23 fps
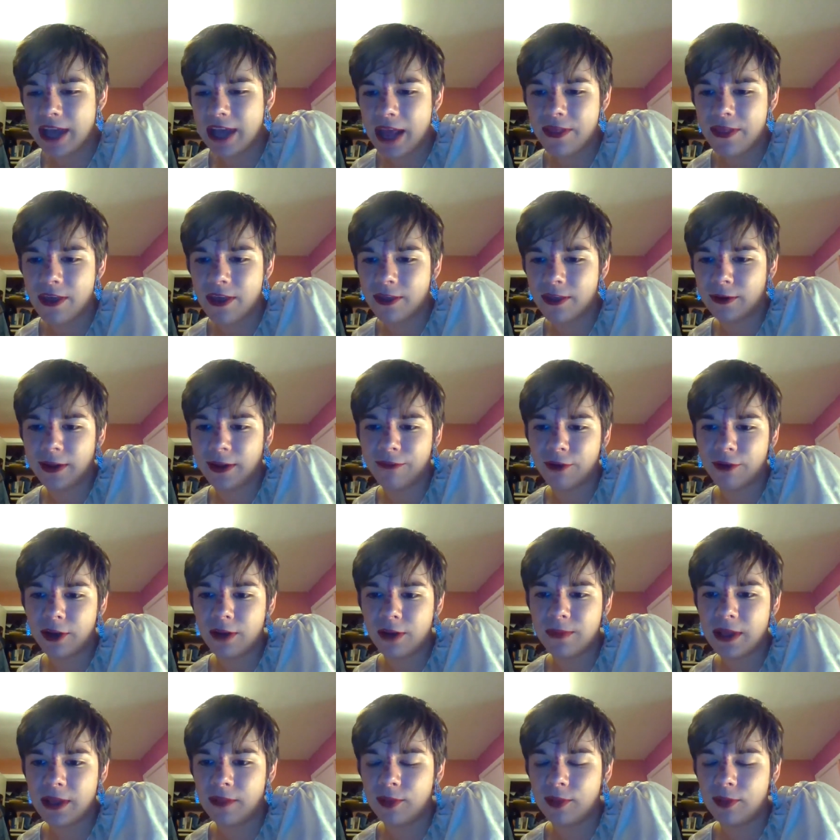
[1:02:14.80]
that they're never going to be
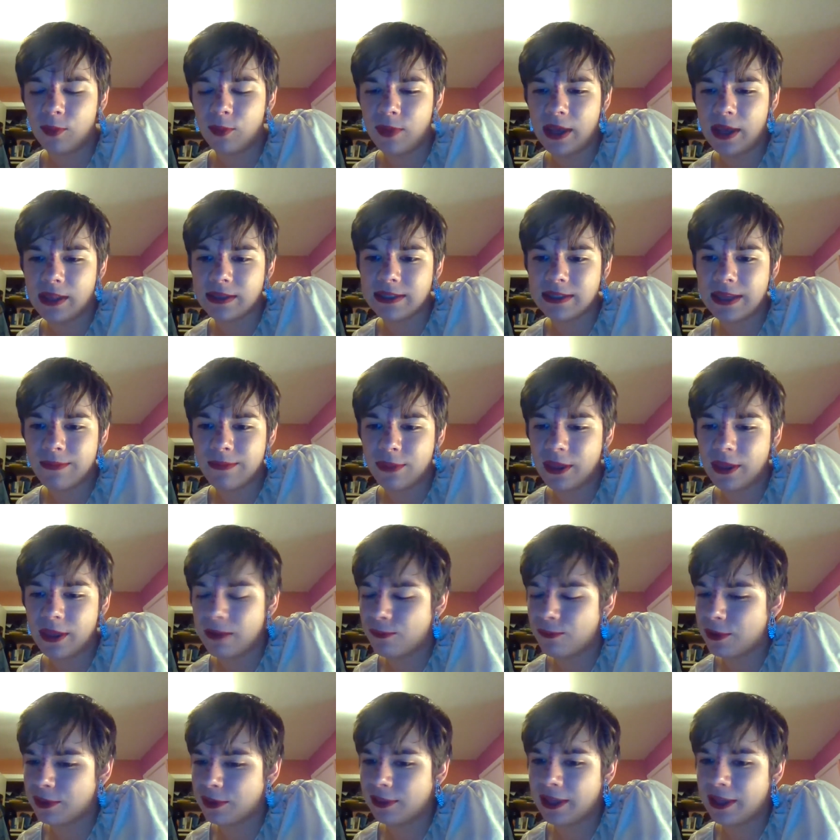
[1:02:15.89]
able to win. Same thing
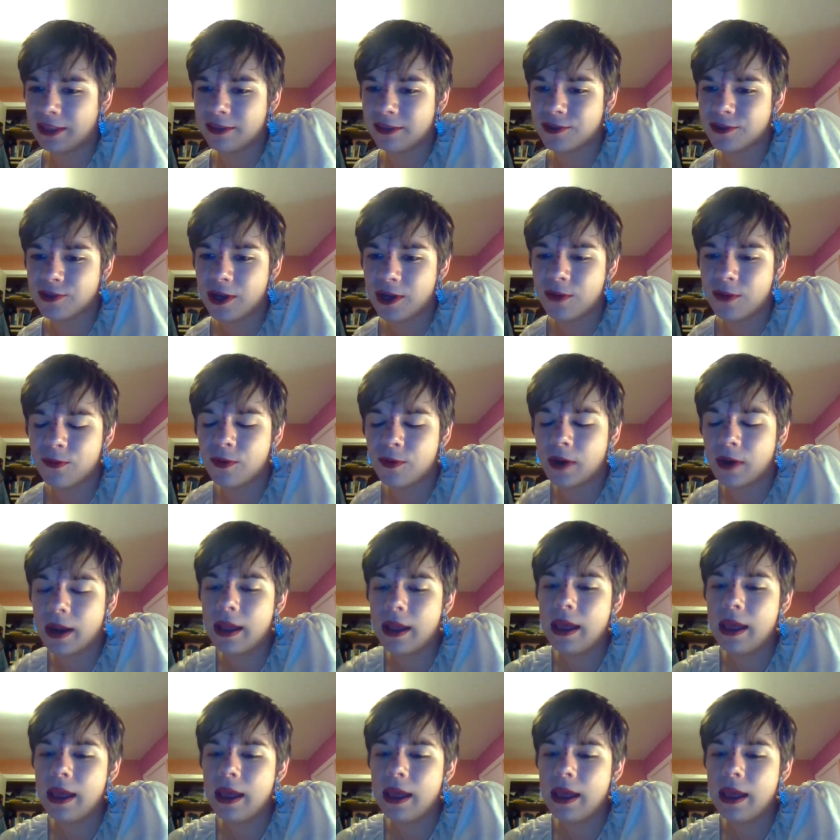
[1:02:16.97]
with like the drug war.